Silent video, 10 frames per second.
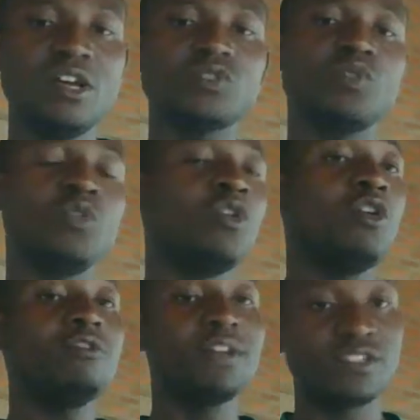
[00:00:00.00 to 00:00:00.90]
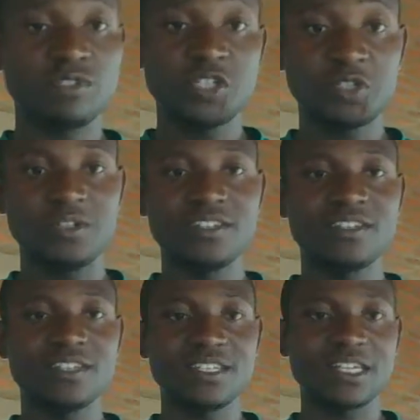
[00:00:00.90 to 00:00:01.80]
So all
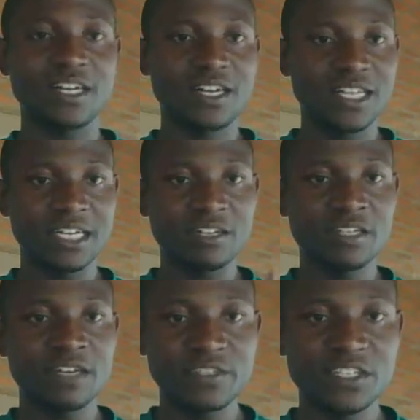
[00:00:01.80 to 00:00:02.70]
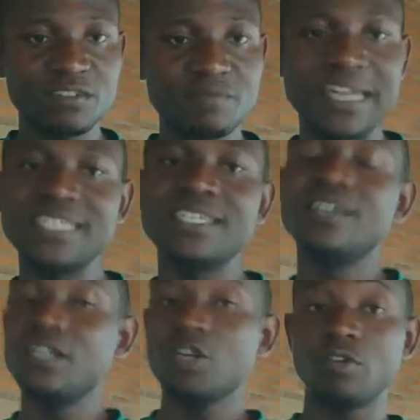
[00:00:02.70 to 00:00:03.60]
restrictions, like we have this in mind,
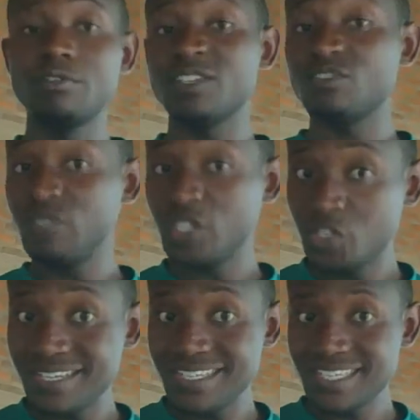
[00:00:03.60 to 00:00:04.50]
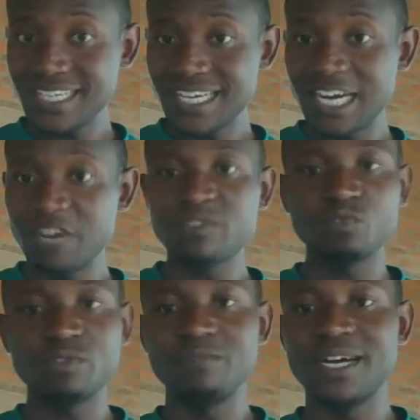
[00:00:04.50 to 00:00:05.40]
all restrictions are
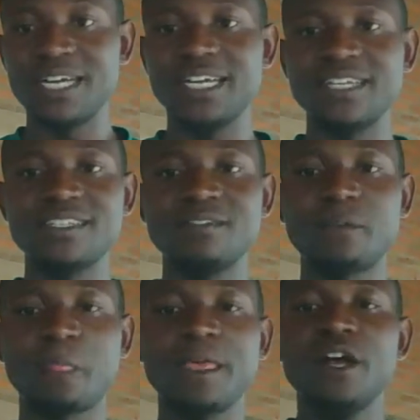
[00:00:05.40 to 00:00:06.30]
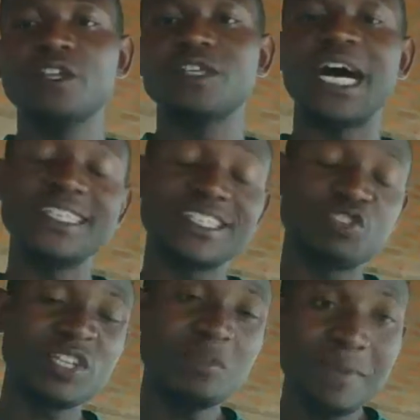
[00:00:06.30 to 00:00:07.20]
not trade barriers. So, and the
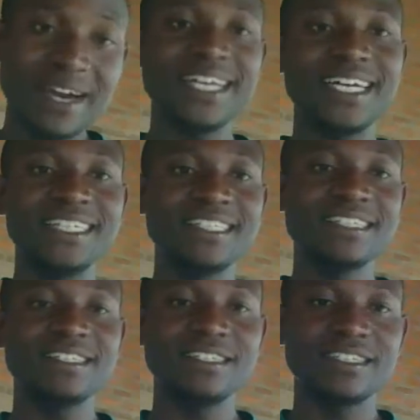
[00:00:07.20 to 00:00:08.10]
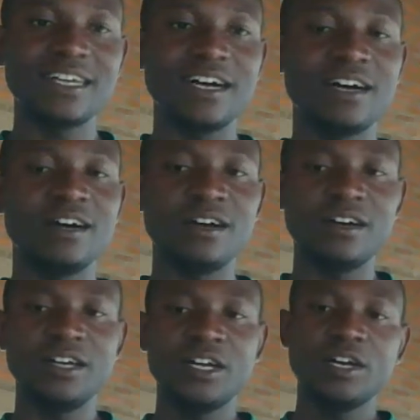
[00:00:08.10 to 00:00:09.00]
trade barriers
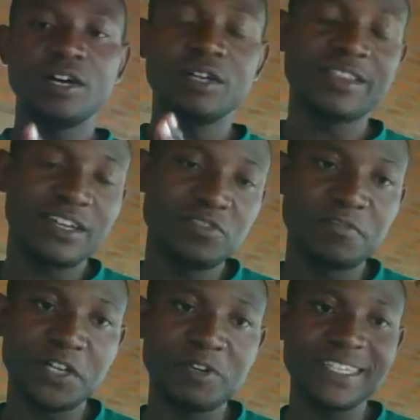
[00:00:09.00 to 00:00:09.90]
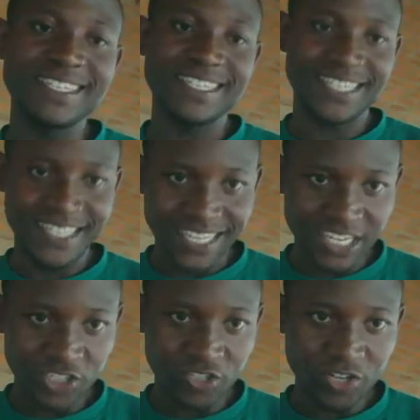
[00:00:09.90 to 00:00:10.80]
that violates
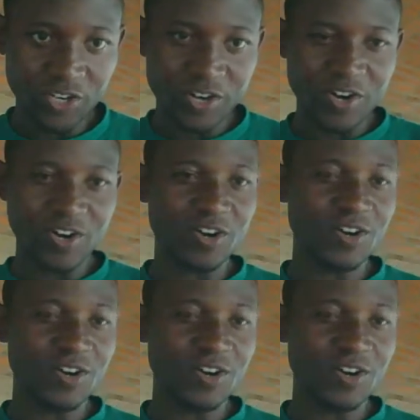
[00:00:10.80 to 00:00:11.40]
international